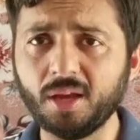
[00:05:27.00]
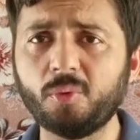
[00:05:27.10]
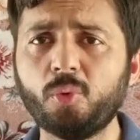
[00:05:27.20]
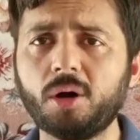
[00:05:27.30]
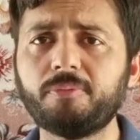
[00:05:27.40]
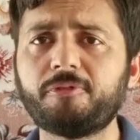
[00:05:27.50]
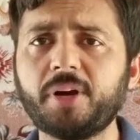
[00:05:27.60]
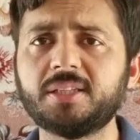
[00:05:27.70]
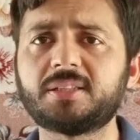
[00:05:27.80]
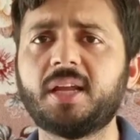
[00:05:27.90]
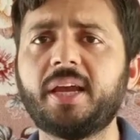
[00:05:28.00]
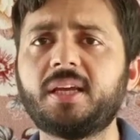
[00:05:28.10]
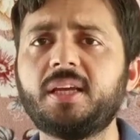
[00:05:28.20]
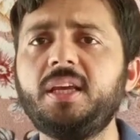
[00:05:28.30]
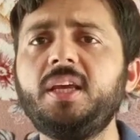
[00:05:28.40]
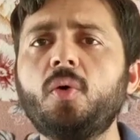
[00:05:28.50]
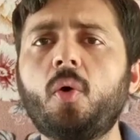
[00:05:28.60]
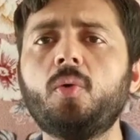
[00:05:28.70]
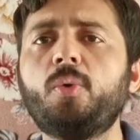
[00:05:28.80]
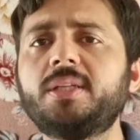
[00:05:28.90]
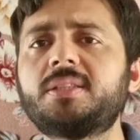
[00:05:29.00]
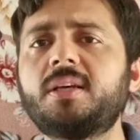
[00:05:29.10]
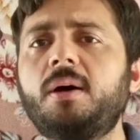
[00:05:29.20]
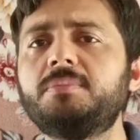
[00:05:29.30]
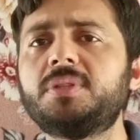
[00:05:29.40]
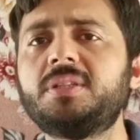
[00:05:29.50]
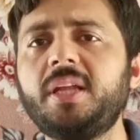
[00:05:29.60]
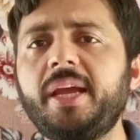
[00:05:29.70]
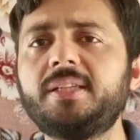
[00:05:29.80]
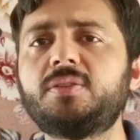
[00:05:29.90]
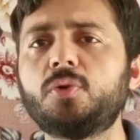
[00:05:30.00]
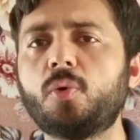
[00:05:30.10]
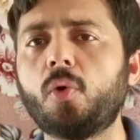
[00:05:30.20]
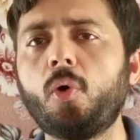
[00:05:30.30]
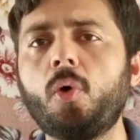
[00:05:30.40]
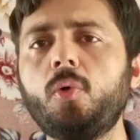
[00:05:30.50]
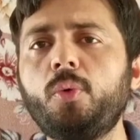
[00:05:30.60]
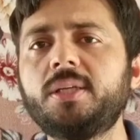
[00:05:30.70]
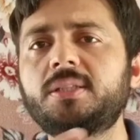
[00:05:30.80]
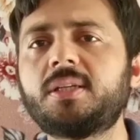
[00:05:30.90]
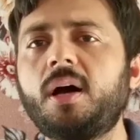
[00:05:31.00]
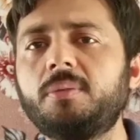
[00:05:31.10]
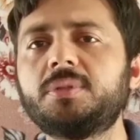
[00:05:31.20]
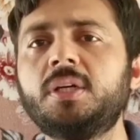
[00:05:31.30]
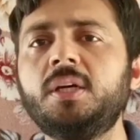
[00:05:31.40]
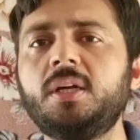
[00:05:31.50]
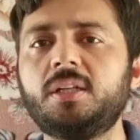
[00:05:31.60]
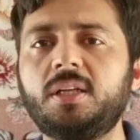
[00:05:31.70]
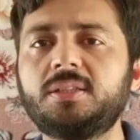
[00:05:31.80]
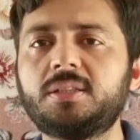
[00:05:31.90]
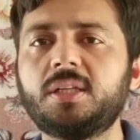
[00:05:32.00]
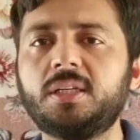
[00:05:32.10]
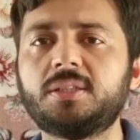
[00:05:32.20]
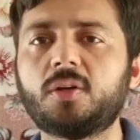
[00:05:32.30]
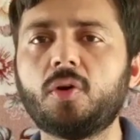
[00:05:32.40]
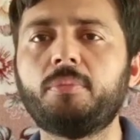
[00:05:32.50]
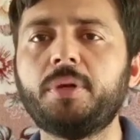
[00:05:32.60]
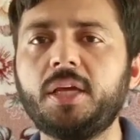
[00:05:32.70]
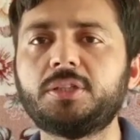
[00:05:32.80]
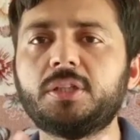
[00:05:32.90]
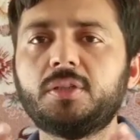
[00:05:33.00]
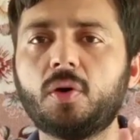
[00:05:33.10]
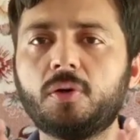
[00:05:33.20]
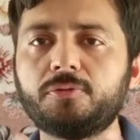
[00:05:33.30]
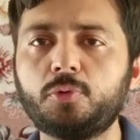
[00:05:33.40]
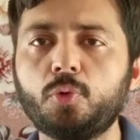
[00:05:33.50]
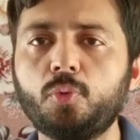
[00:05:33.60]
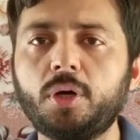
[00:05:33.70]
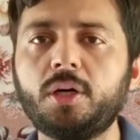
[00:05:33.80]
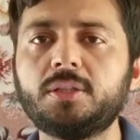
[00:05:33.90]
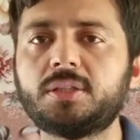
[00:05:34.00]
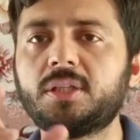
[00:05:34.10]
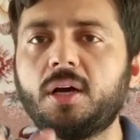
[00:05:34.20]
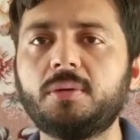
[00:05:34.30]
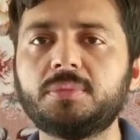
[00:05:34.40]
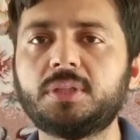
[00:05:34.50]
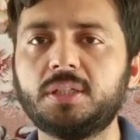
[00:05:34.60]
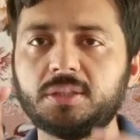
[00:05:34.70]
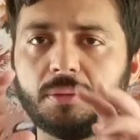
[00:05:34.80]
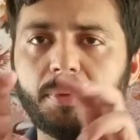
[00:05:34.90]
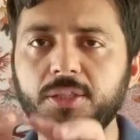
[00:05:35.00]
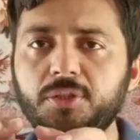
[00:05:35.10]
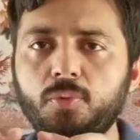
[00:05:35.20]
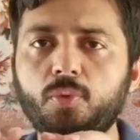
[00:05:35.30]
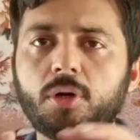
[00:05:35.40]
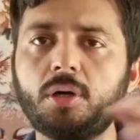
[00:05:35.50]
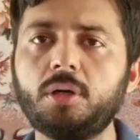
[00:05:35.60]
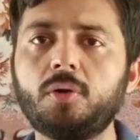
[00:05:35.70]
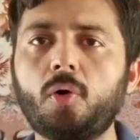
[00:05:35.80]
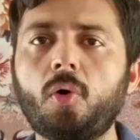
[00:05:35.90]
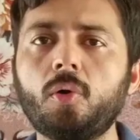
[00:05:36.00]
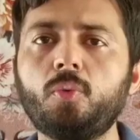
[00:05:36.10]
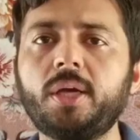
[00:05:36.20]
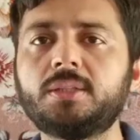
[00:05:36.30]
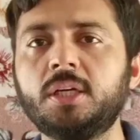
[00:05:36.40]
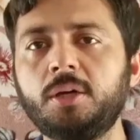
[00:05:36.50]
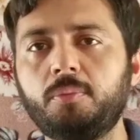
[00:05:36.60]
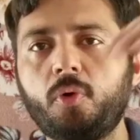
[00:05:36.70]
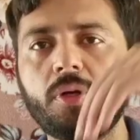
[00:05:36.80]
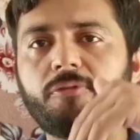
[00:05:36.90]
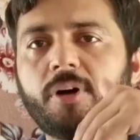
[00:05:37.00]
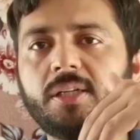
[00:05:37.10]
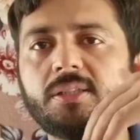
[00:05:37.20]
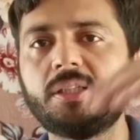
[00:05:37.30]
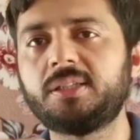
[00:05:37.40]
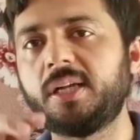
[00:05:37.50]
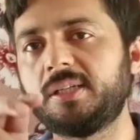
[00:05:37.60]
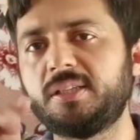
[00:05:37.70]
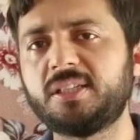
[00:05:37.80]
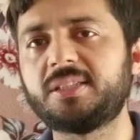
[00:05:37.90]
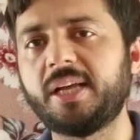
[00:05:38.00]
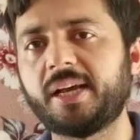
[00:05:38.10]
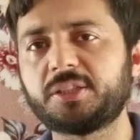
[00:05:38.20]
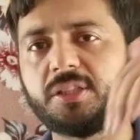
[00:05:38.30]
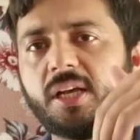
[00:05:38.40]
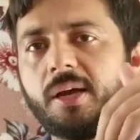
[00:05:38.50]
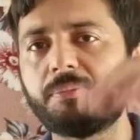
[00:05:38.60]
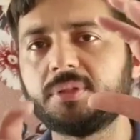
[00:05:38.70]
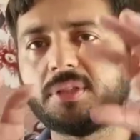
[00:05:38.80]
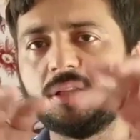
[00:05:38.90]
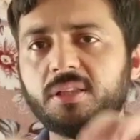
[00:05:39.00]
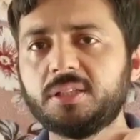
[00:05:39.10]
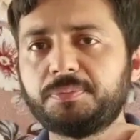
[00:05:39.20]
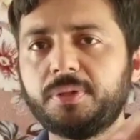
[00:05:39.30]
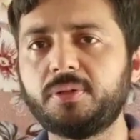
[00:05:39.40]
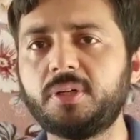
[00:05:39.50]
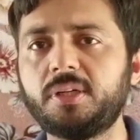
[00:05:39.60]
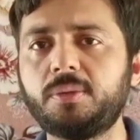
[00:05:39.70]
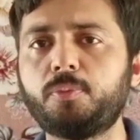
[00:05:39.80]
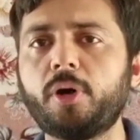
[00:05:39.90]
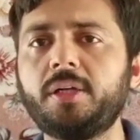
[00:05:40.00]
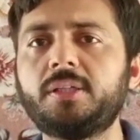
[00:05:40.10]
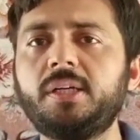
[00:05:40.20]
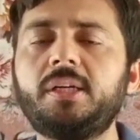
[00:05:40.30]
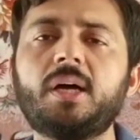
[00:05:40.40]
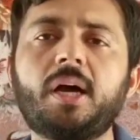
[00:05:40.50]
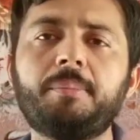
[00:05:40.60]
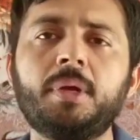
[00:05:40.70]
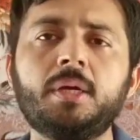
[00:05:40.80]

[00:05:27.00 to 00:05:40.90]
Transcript: a verb phrase. Like he always comes late. So always comes, this is the combination of two words. Comes is the major word, always modifies it that this action happens in this particular point in time,